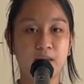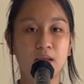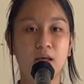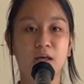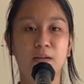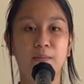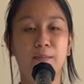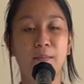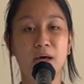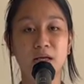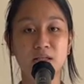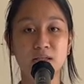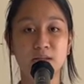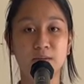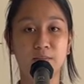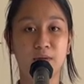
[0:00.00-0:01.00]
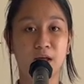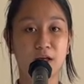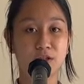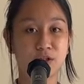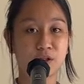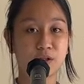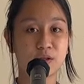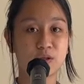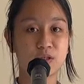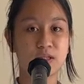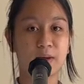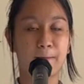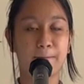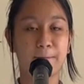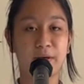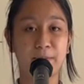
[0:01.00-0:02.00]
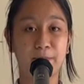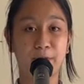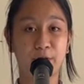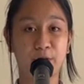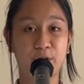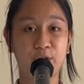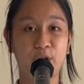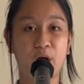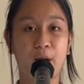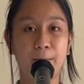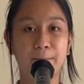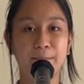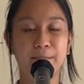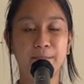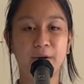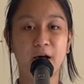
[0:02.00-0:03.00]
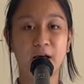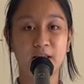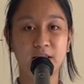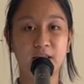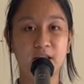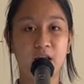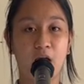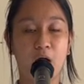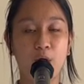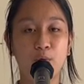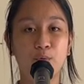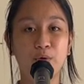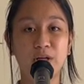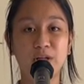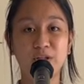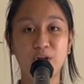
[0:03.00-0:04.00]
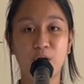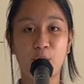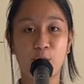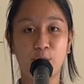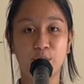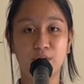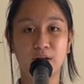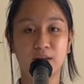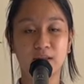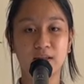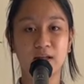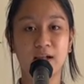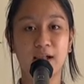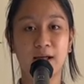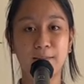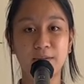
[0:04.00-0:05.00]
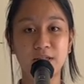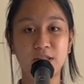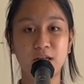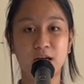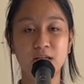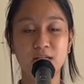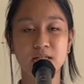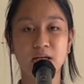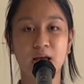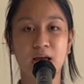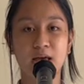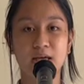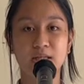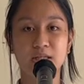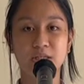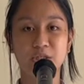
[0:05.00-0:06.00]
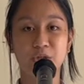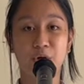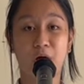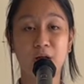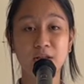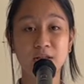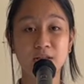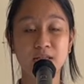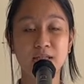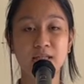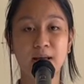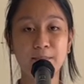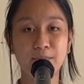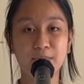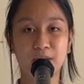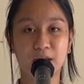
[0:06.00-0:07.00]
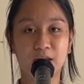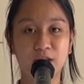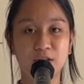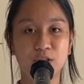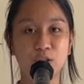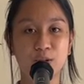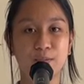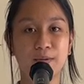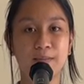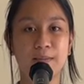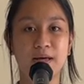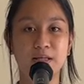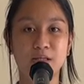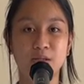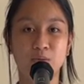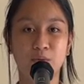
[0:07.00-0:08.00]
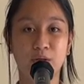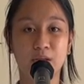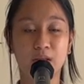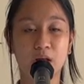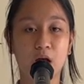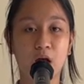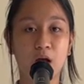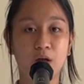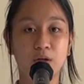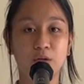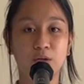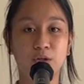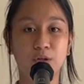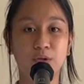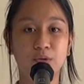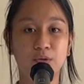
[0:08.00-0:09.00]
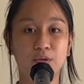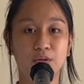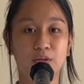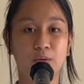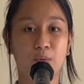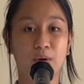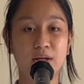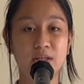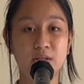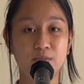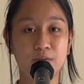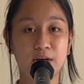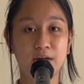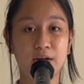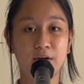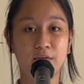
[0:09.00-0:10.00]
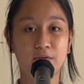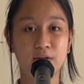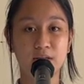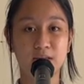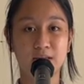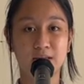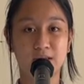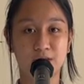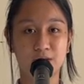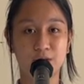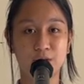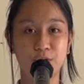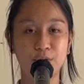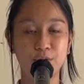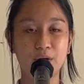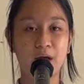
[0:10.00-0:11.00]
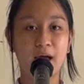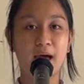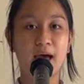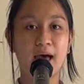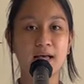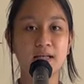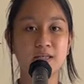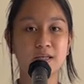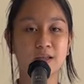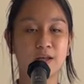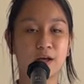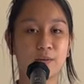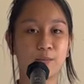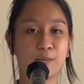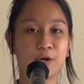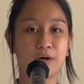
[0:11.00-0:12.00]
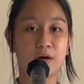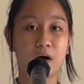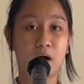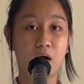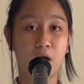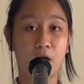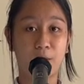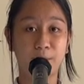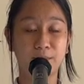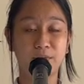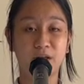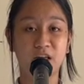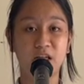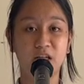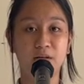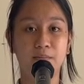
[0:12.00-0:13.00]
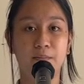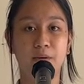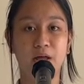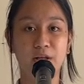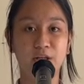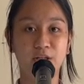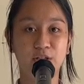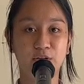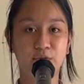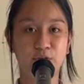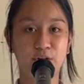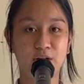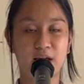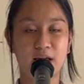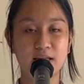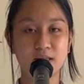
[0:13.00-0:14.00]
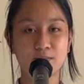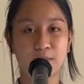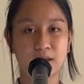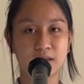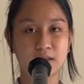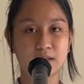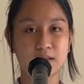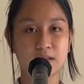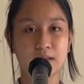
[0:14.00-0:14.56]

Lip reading: It may seem natural to some people, but we know that climate change is not something to be messed with due to the widespread of this issue, as it can bring harm in many different aspects.